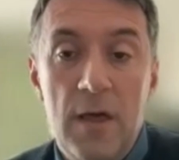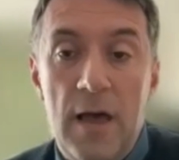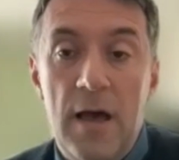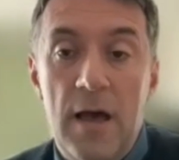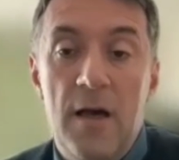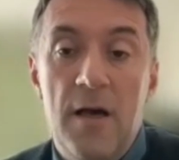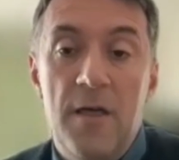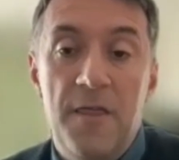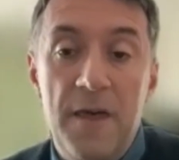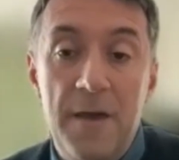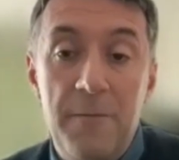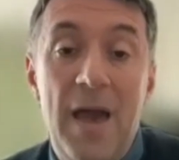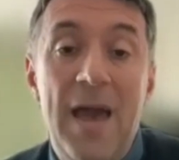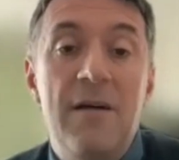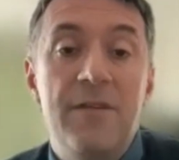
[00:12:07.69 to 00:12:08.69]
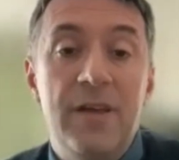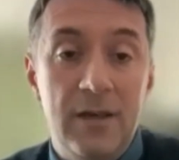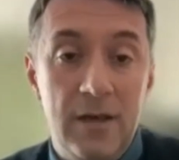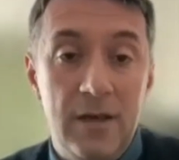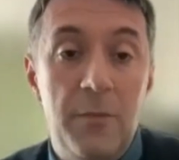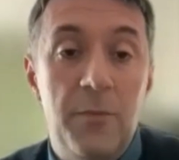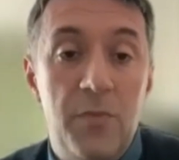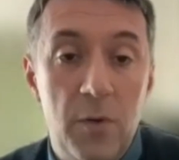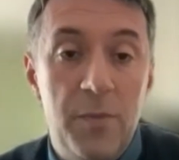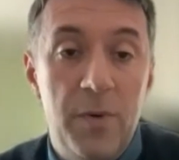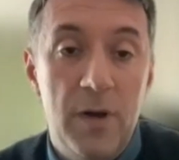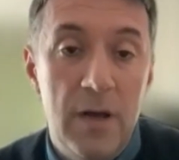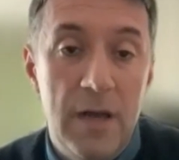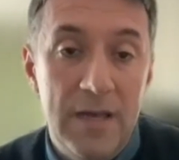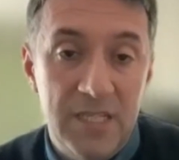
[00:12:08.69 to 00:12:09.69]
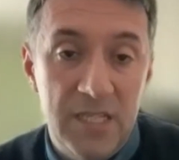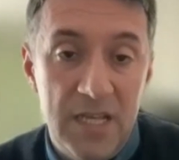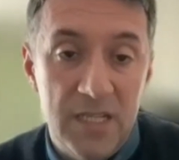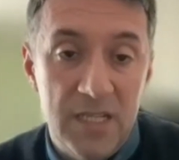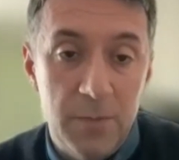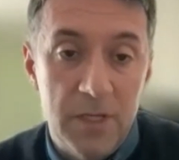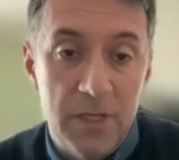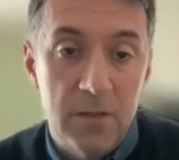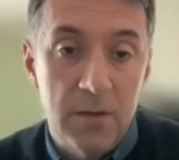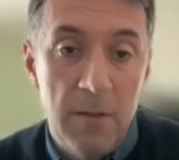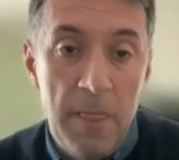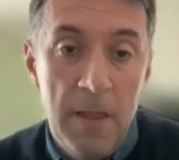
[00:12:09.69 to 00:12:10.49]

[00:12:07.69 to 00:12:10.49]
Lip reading: them having a proper assessment.